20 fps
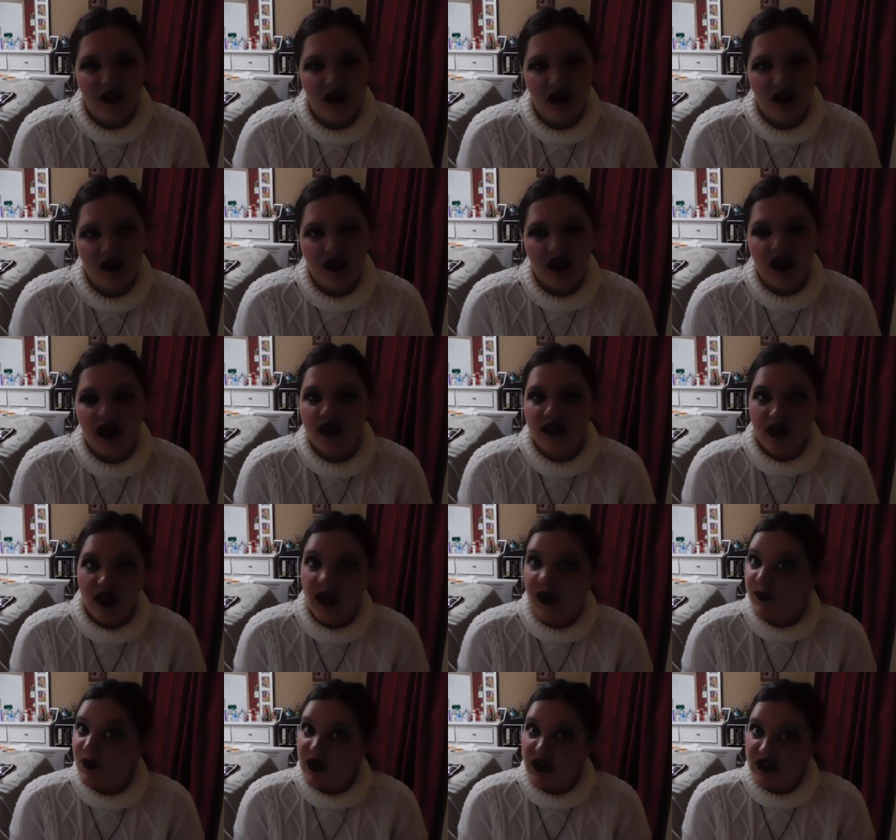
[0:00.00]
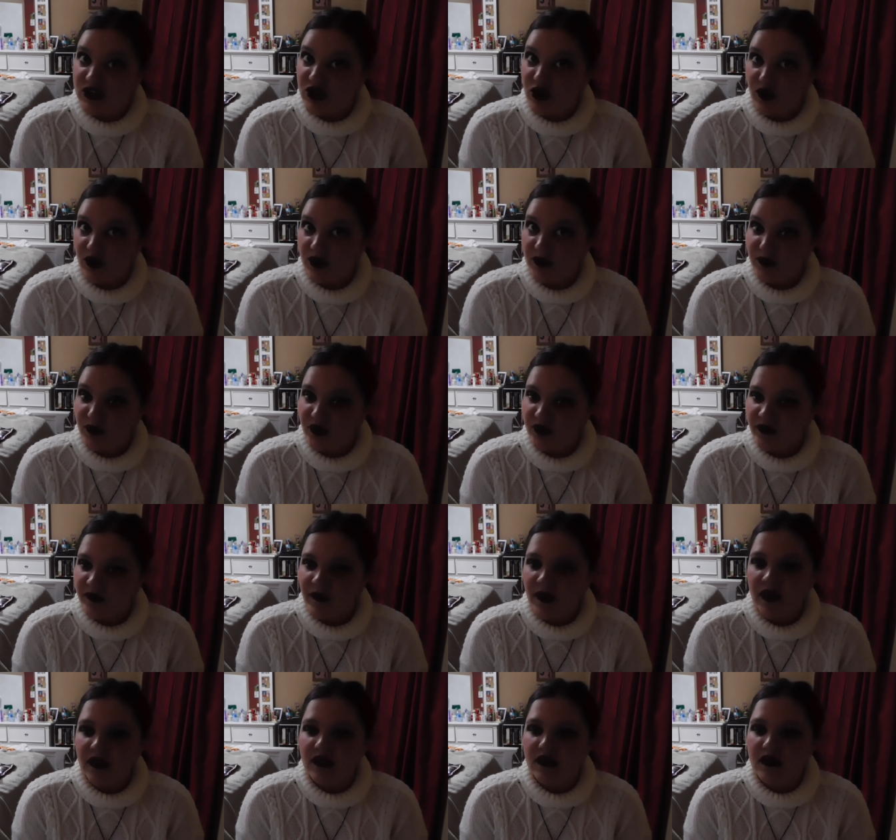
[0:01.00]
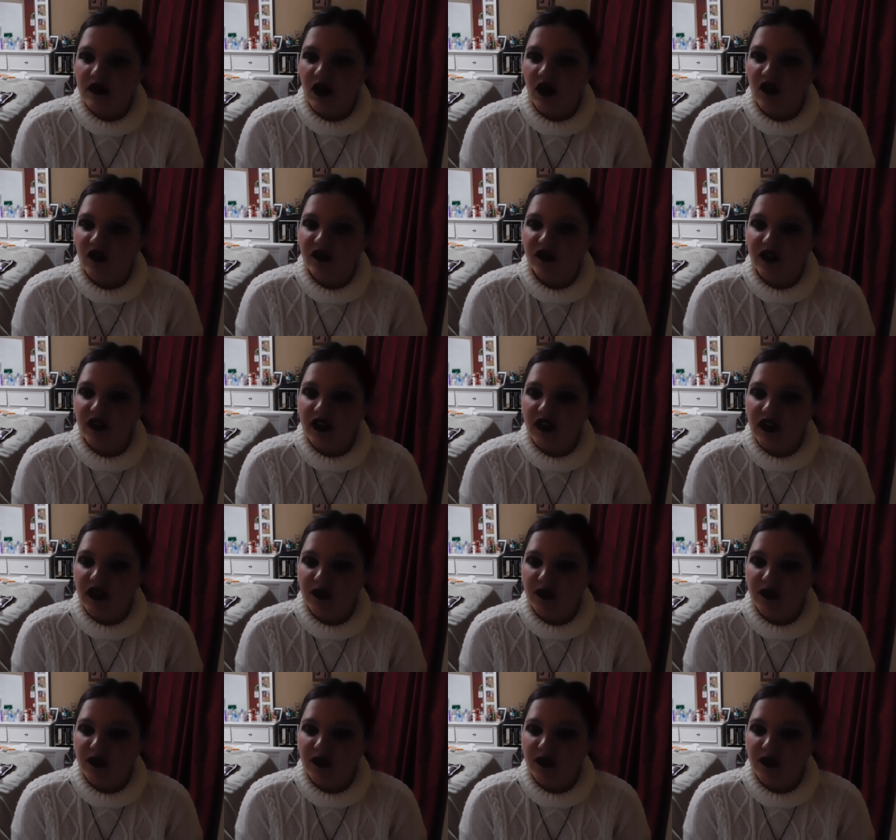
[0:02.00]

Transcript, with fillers: like I said, I'm gonna show improvement. Hopefully,